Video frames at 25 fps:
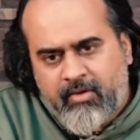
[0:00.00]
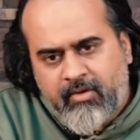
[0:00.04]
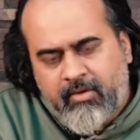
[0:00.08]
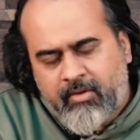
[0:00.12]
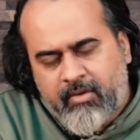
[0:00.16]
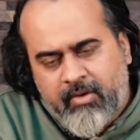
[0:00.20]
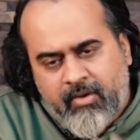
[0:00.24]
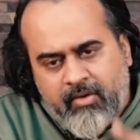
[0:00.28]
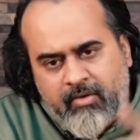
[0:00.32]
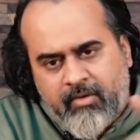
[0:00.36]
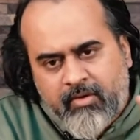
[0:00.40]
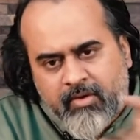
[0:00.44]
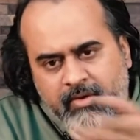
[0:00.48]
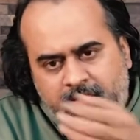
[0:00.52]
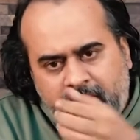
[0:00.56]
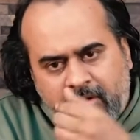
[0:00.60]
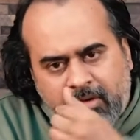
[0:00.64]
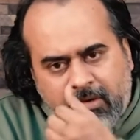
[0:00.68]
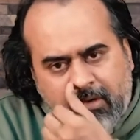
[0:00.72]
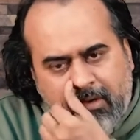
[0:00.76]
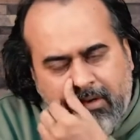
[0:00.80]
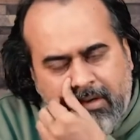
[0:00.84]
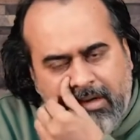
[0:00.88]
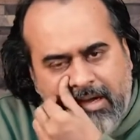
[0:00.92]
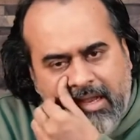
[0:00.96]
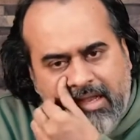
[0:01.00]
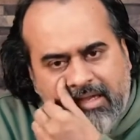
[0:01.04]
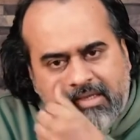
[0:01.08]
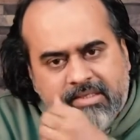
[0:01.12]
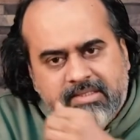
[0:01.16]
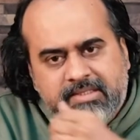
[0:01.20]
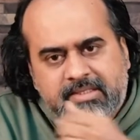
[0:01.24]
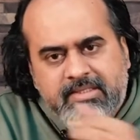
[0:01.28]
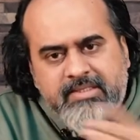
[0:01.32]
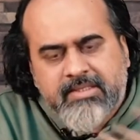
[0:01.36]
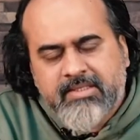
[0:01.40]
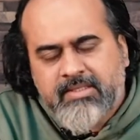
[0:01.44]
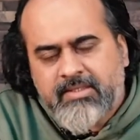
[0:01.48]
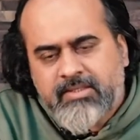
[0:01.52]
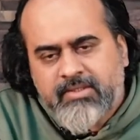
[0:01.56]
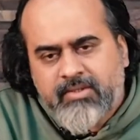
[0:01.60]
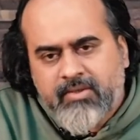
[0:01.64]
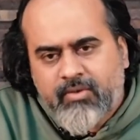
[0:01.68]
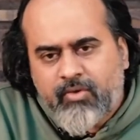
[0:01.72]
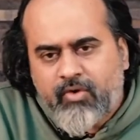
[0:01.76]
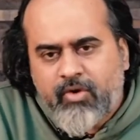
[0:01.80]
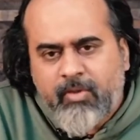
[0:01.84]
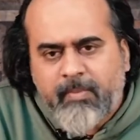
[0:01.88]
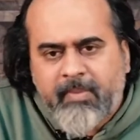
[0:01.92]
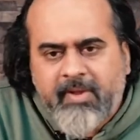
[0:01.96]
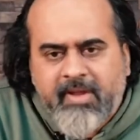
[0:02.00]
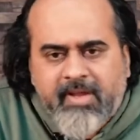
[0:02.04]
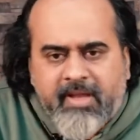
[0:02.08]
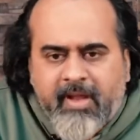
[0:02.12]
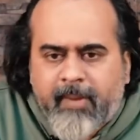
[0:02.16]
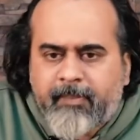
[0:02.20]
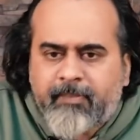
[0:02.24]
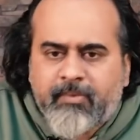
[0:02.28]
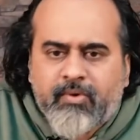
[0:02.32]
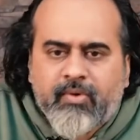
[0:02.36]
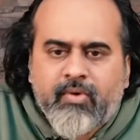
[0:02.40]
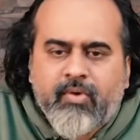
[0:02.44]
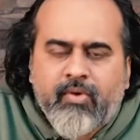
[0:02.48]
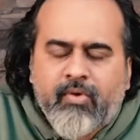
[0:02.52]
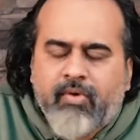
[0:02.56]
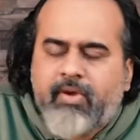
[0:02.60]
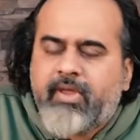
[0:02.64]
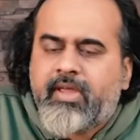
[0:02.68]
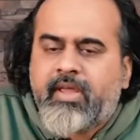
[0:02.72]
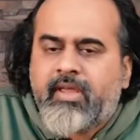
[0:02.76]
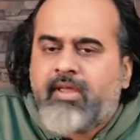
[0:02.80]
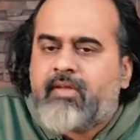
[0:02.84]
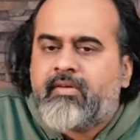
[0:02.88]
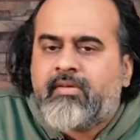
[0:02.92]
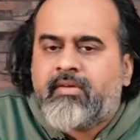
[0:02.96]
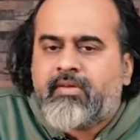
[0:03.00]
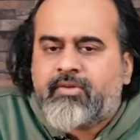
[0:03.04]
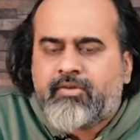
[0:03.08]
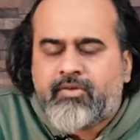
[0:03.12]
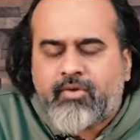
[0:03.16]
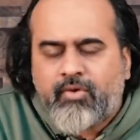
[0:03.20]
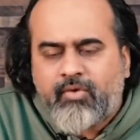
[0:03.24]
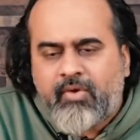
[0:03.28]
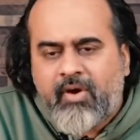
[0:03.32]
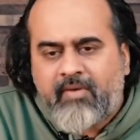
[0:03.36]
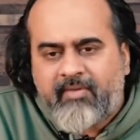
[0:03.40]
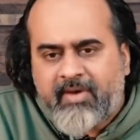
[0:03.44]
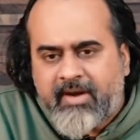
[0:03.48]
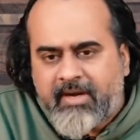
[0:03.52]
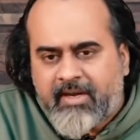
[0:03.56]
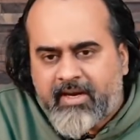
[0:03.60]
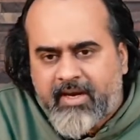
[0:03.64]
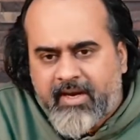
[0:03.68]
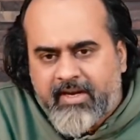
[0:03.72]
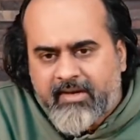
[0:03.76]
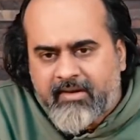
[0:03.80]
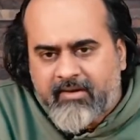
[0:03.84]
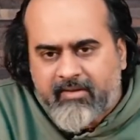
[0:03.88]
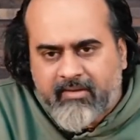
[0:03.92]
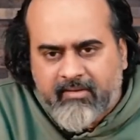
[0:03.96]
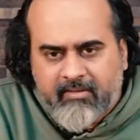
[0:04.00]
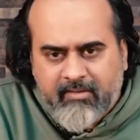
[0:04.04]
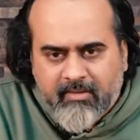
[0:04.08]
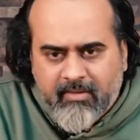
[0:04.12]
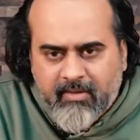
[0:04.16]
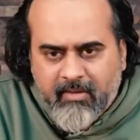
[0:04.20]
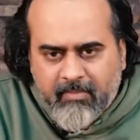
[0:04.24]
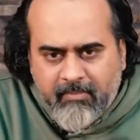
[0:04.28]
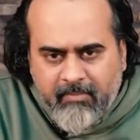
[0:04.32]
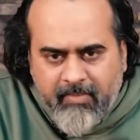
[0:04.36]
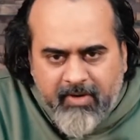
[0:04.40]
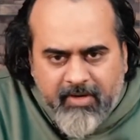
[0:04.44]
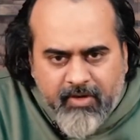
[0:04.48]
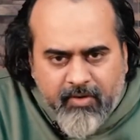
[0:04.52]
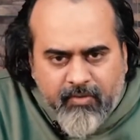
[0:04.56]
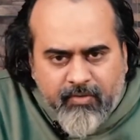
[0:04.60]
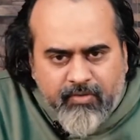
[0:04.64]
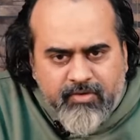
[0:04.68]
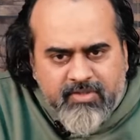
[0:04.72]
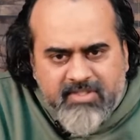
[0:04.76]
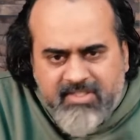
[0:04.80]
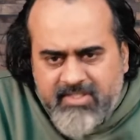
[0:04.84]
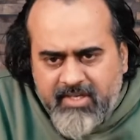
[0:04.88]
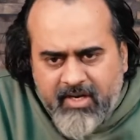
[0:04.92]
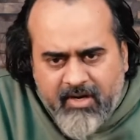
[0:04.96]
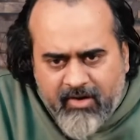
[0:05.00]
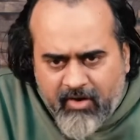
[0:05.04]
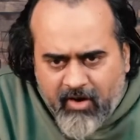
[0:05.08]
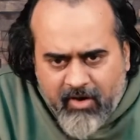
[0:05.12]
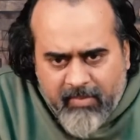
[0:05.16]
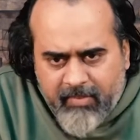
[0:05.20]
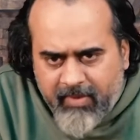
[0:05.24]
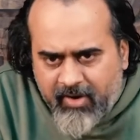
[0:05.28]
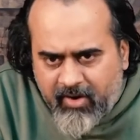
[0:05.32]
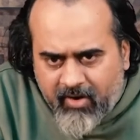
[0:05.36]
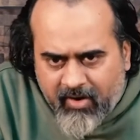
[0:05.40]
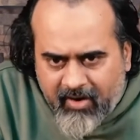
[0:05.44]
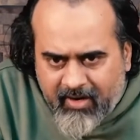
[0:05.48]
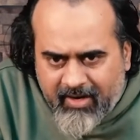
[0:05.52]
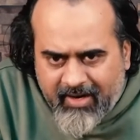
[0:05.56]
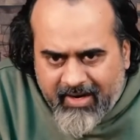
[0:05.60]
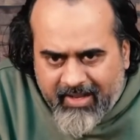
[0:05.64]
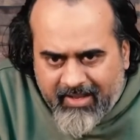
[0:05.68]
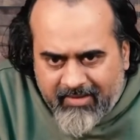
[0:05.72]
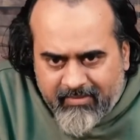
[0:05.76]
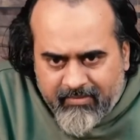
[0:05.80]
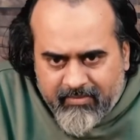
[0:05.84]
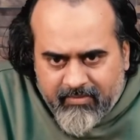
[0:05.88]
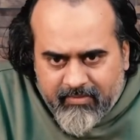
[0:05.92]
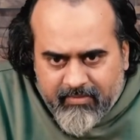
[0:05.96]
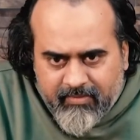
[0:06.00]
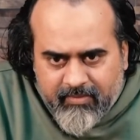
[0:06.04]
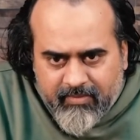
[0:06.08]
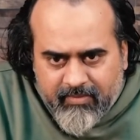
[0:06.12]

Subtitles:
your lungs could be kept going through a ventilator, but you would still not be called alive.